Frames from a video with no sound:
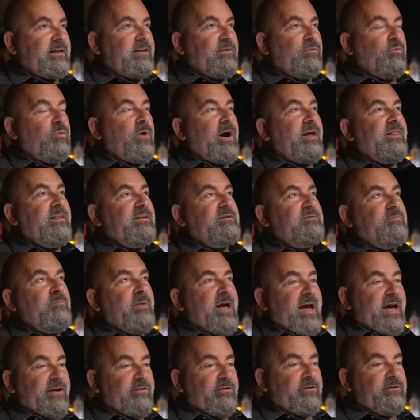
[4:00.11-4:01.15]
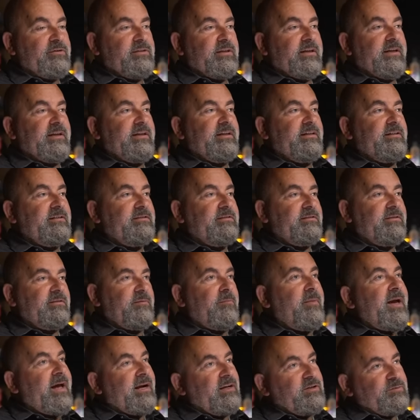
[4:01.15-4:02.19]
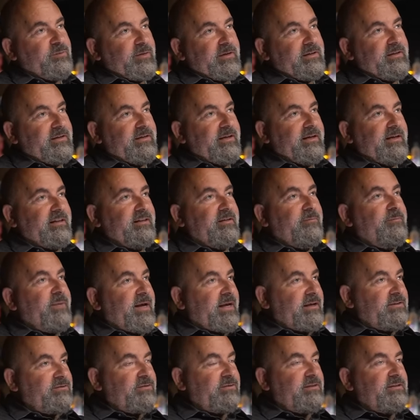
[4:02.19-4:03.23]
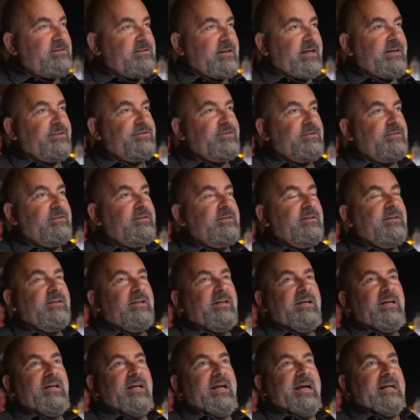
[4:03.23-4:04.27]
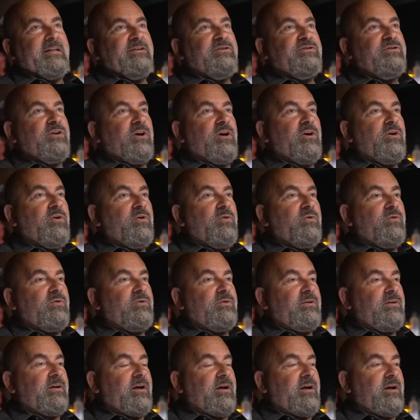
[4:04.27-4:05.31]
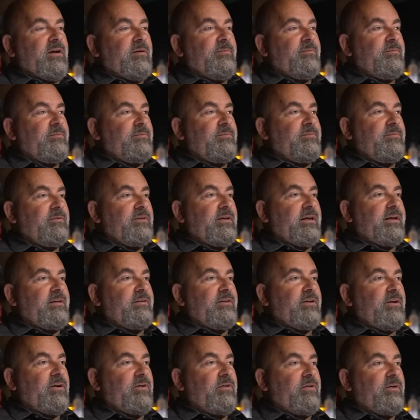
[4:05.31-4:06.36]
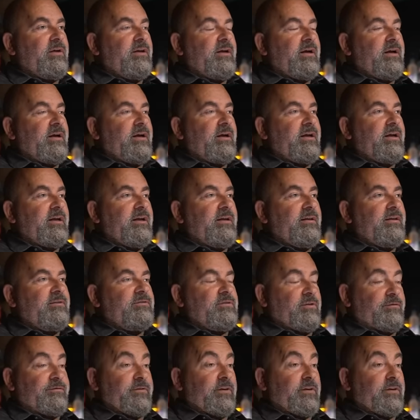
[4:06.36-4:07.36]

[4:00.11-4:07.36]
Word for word: why this matters is the management in the base or the station. And so, um, it, you know, uh, so for